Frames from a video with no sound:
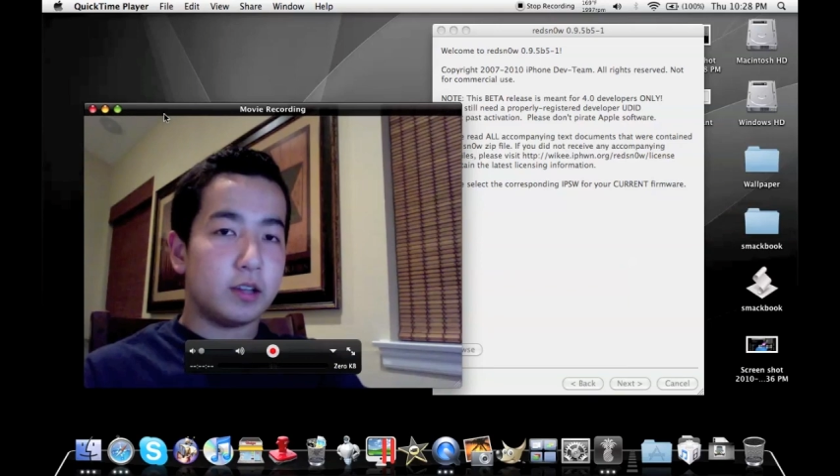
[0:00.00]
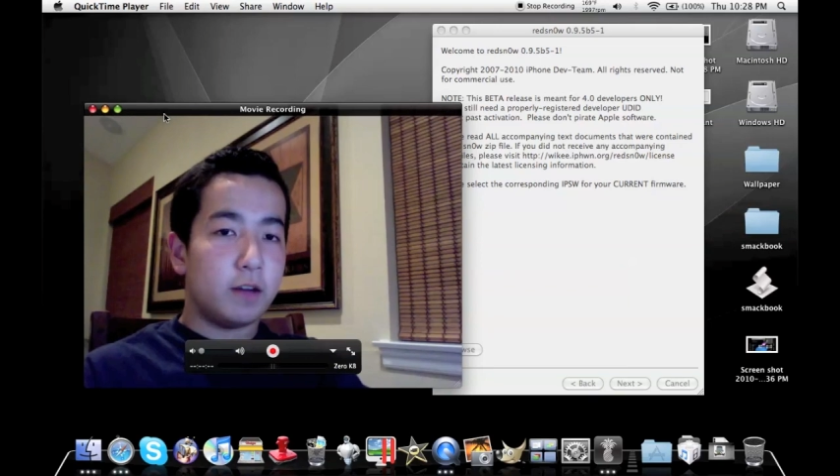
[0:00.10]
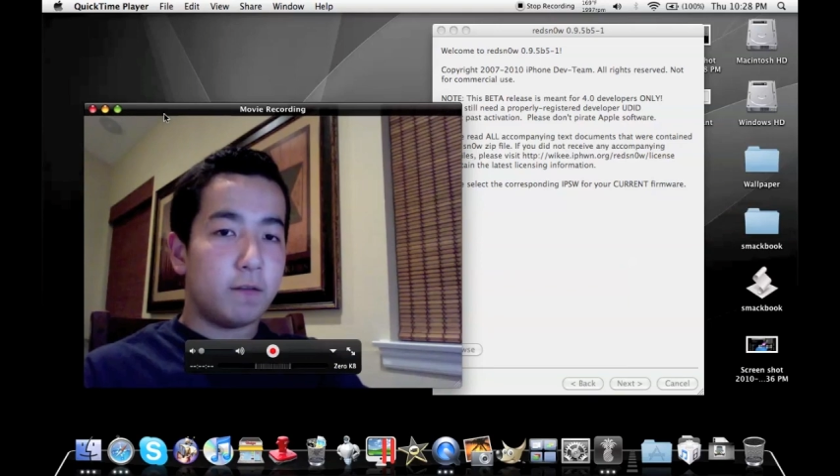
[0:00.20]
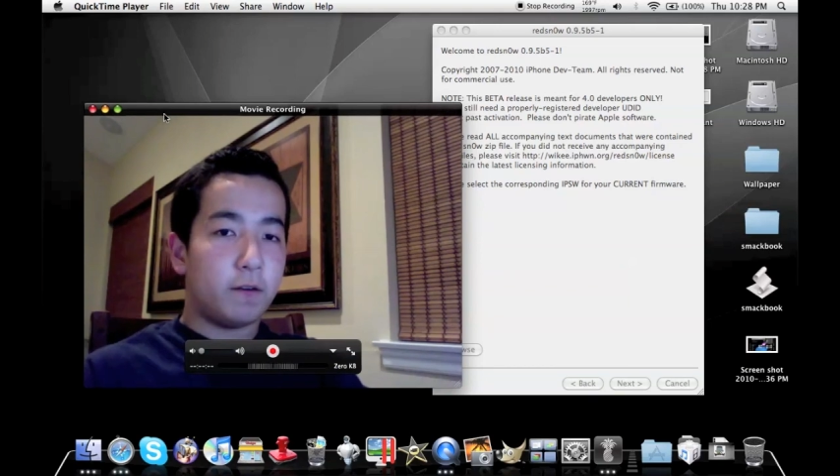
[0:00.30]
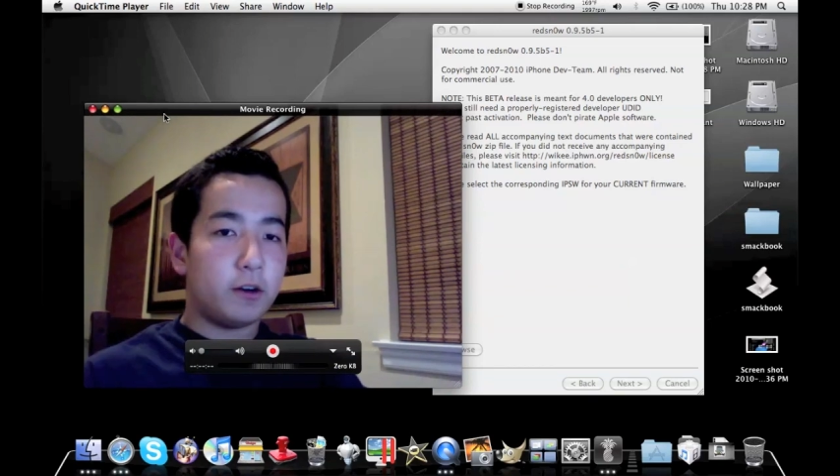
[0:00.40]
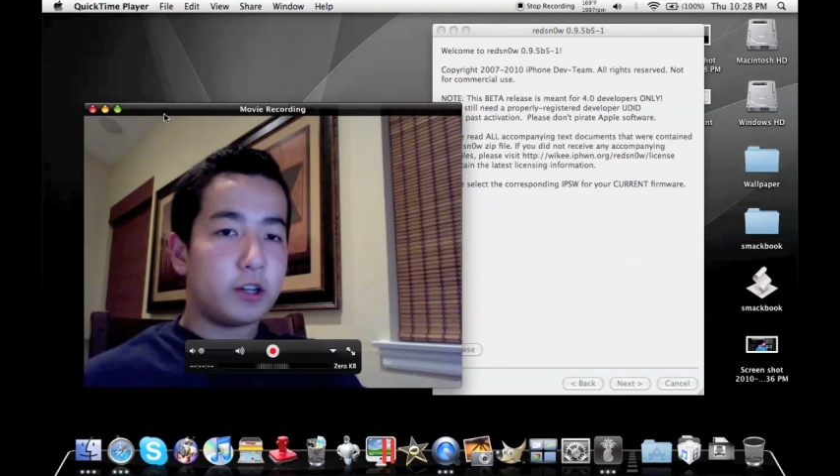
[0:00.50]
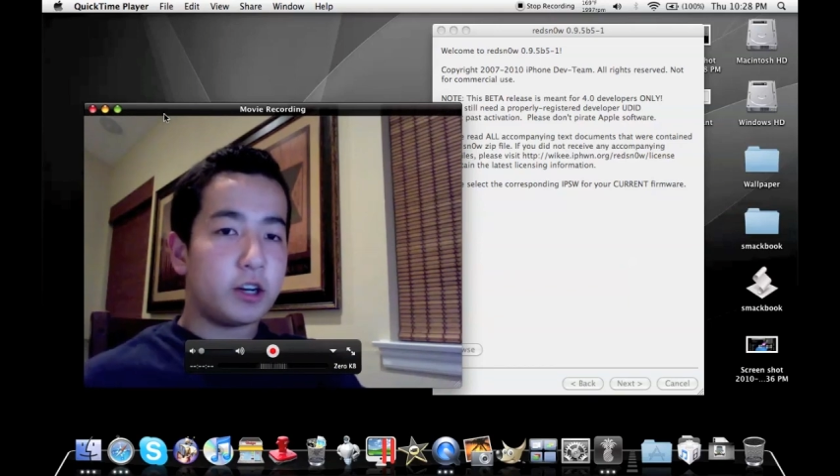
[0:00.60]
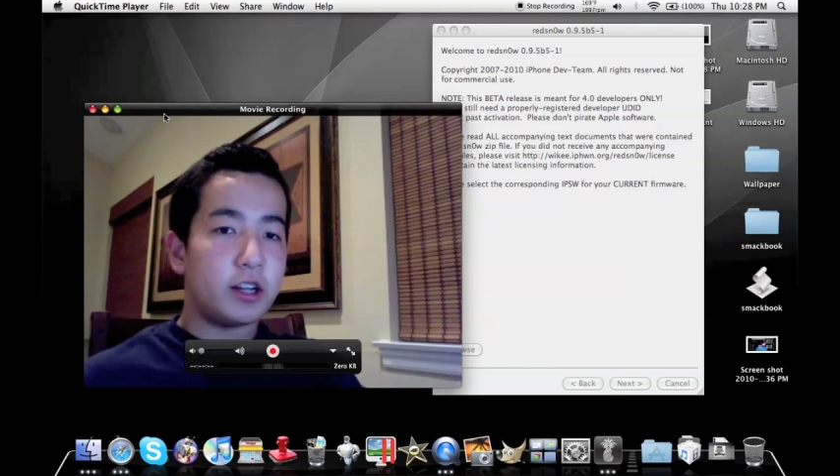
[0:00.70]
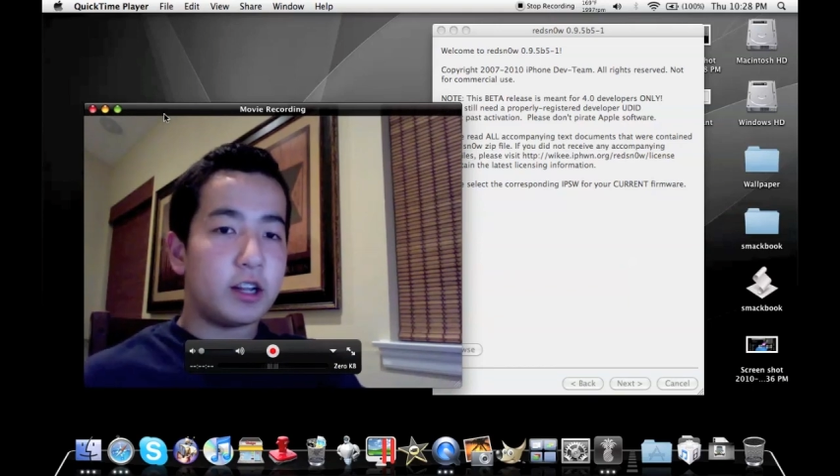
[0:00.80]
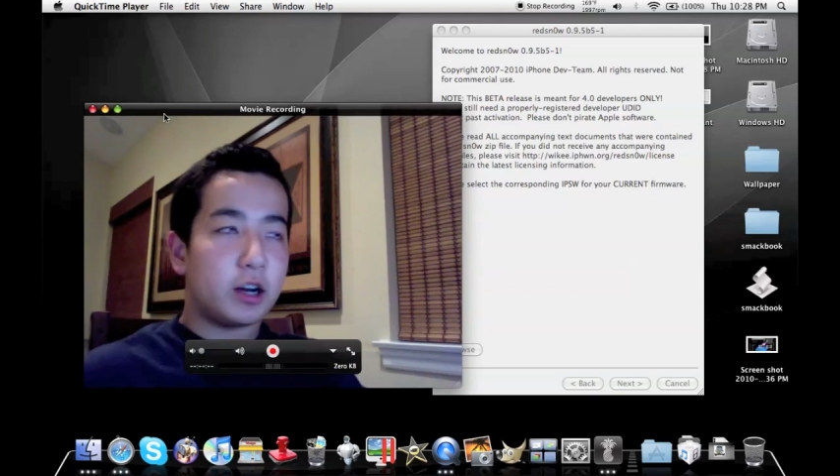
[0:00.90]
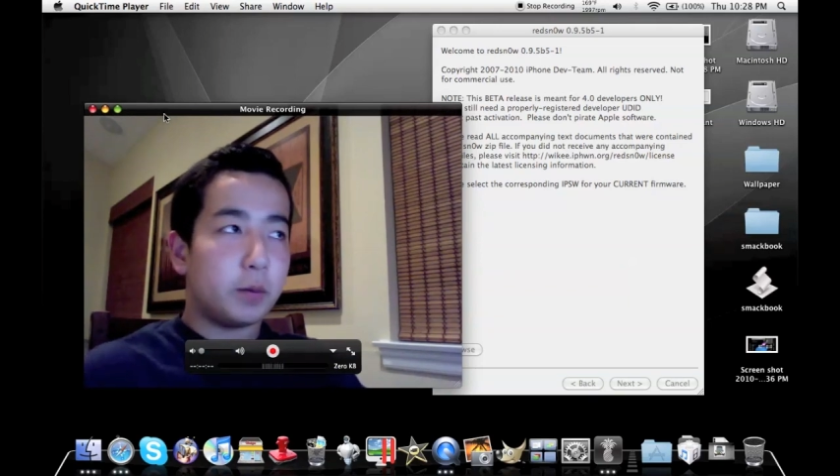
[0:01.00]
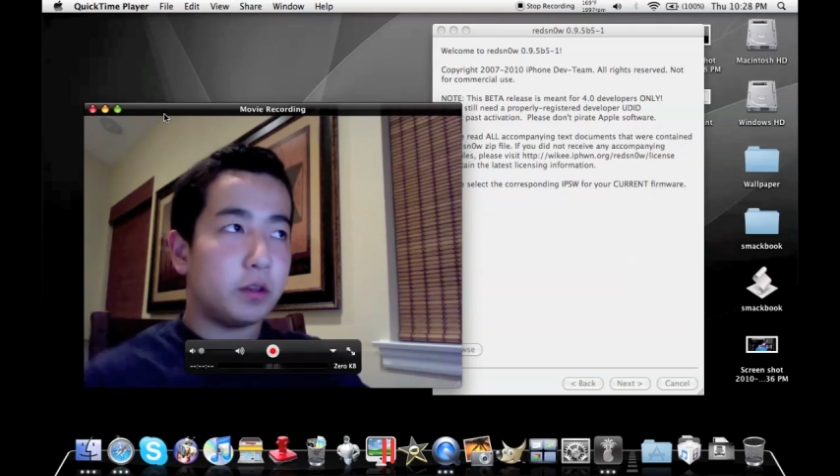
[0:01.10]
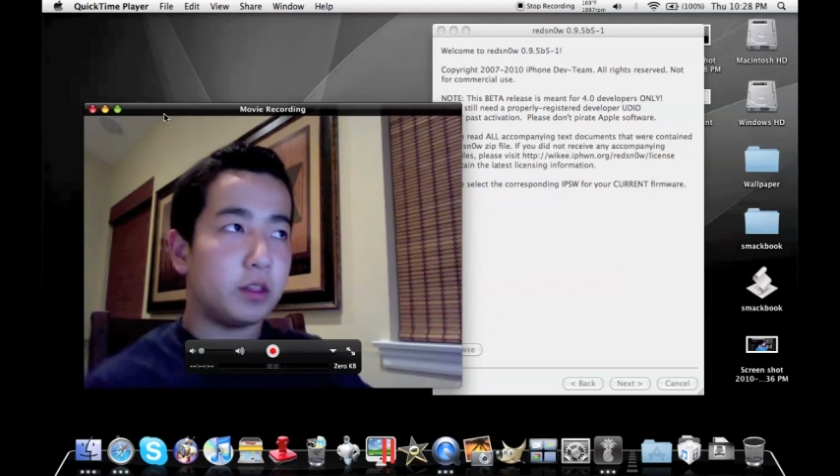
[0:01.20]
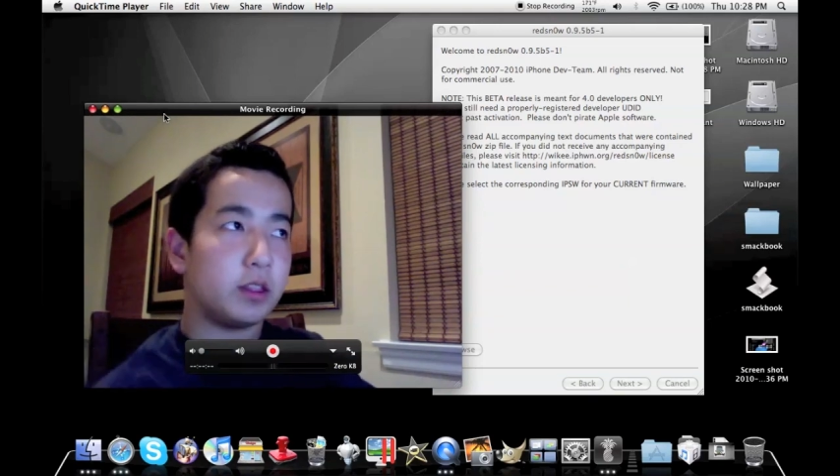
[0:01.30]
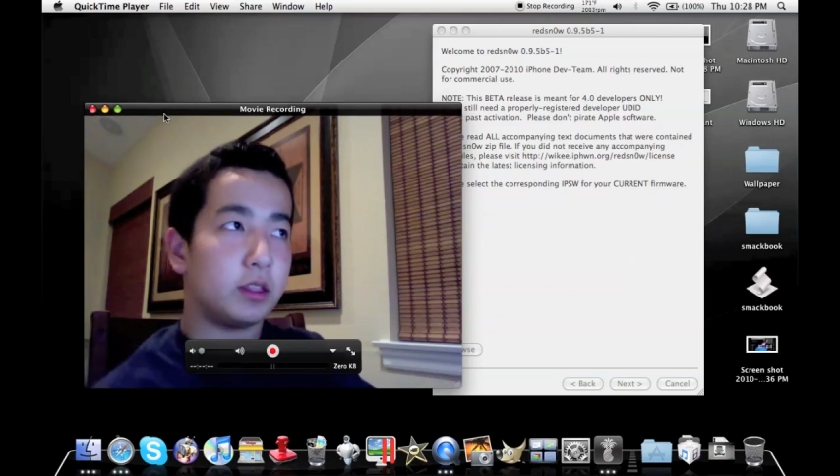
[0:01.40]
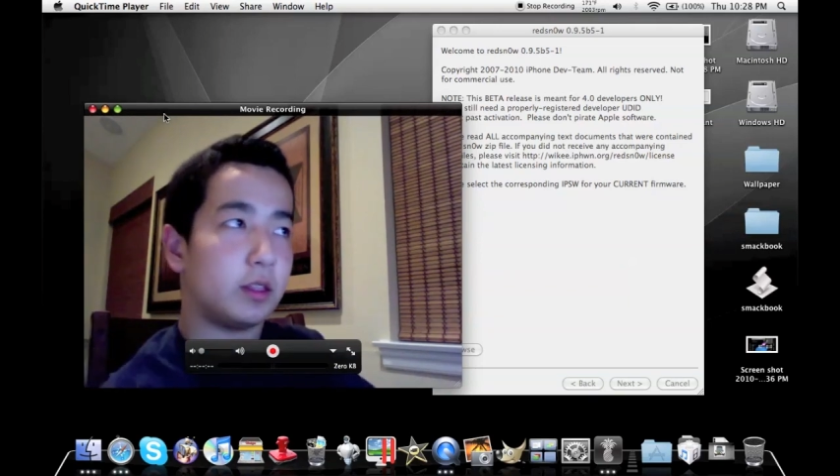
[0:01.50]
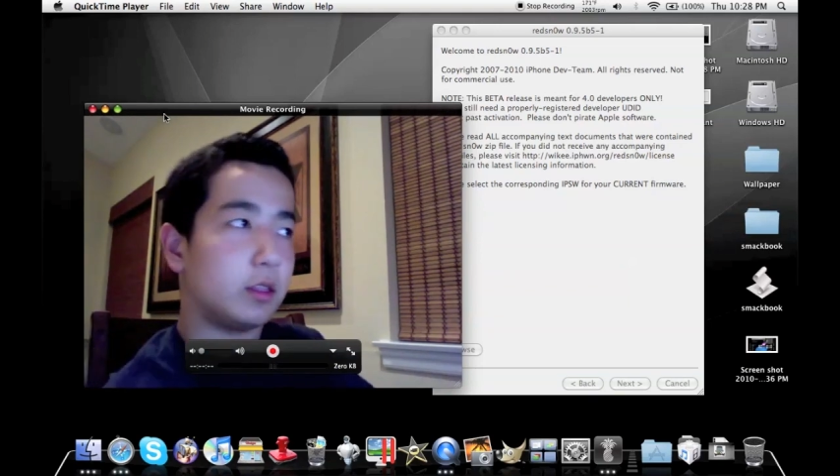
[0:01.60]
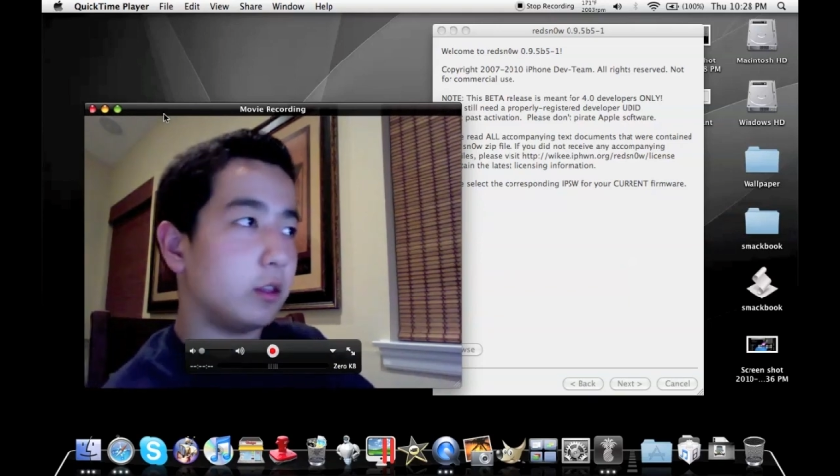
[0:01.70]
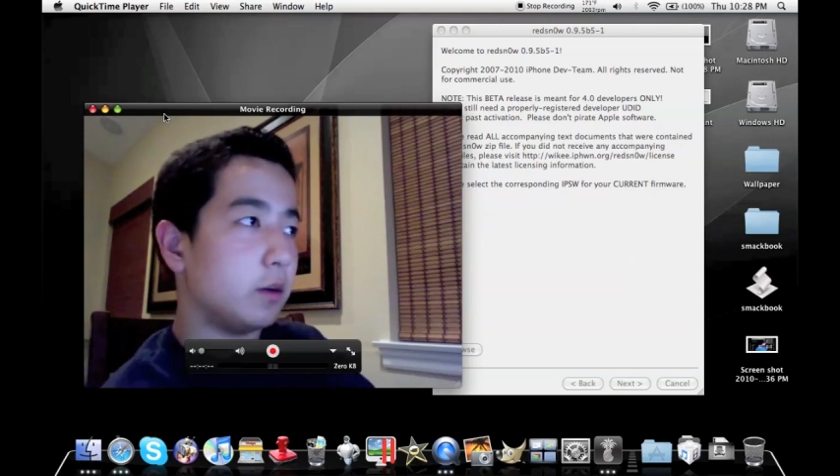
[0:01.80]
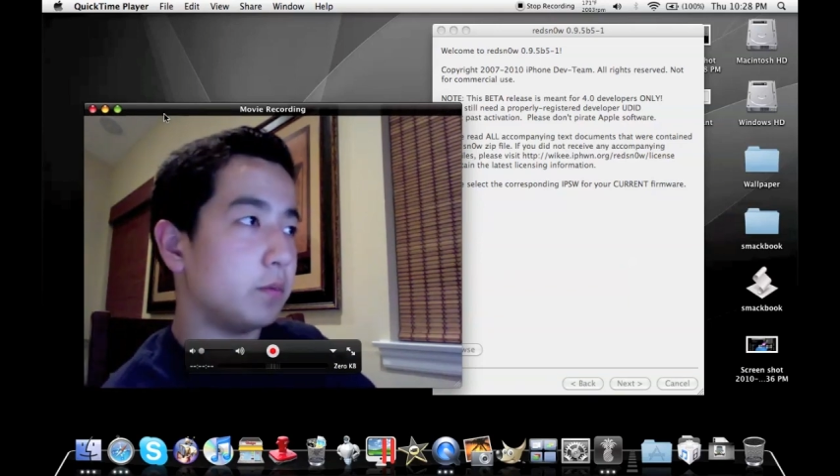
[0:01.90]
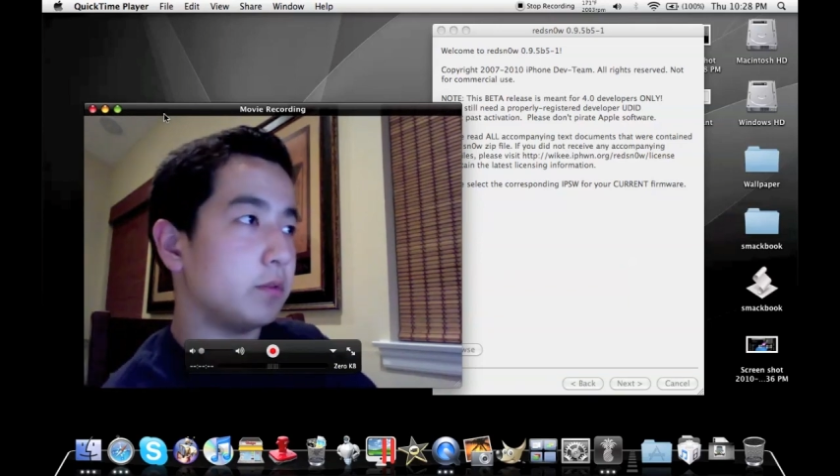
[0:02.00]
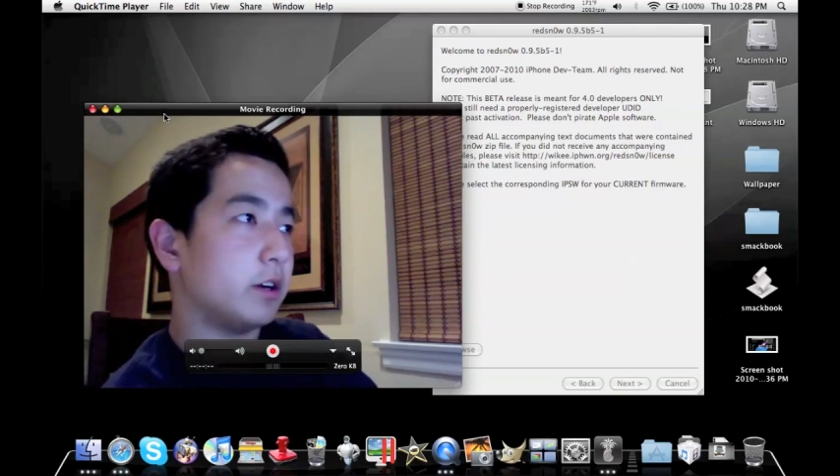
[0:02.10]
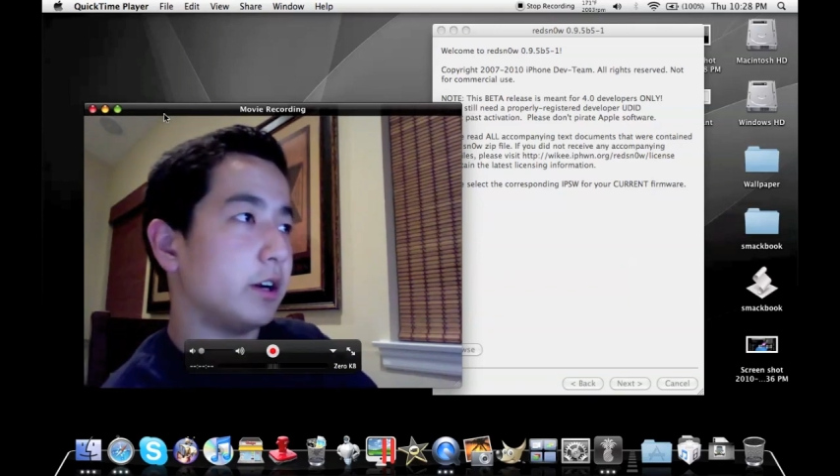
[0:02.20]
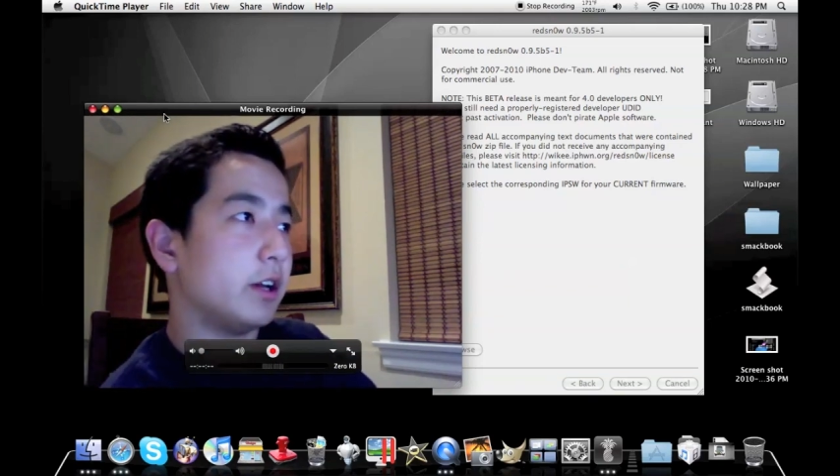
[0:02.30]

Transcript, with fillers: First, you're going to need a couple... Oh, sorry.